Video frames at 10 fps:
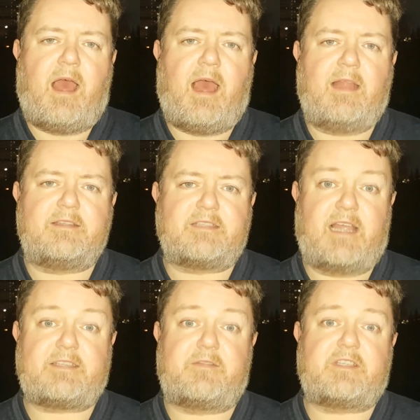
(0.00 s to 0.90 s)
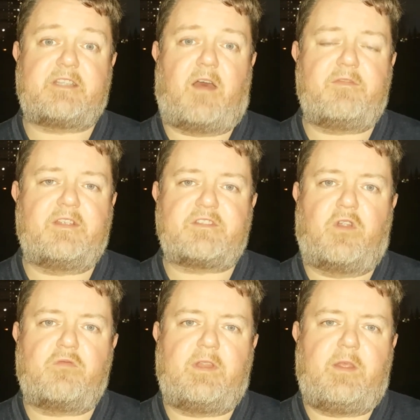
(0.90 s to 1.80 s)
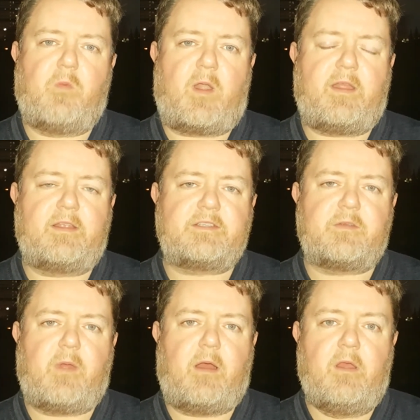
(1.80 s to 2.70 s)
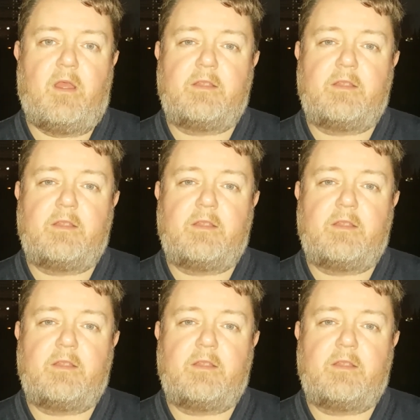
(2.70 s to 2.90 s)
and less of the stuff that's not really working so well.